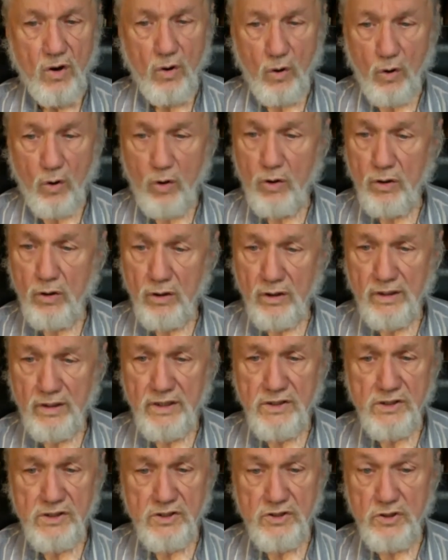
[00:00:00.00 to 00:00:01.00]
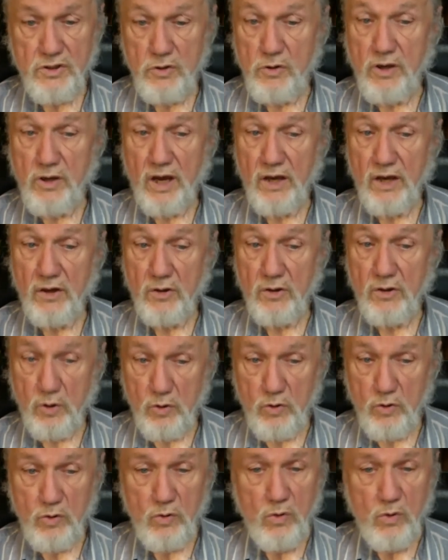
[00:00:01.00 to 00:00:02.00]
All this you can
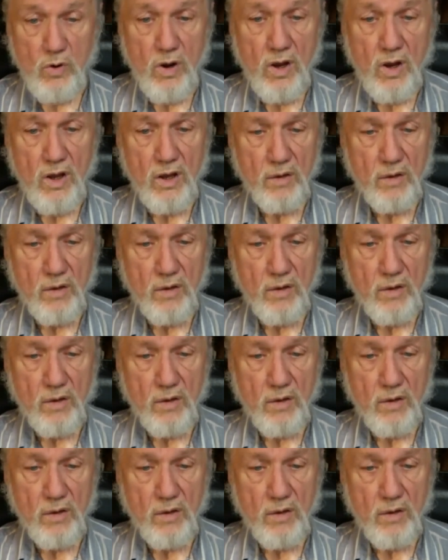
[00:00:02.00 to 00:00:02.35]
do